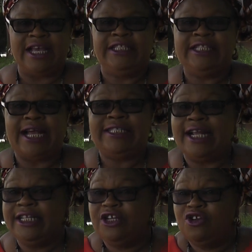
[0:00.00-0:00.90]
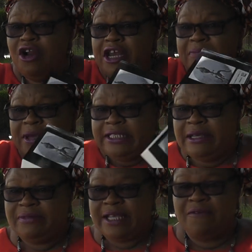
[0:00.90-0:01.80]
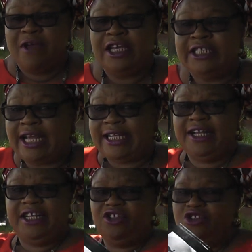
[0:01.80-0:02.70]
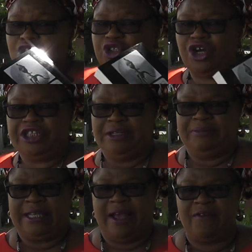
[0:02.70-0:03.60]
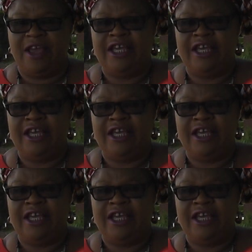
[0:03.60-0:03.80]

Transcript: Jaja did not limit himself. Jaja did not judge himself.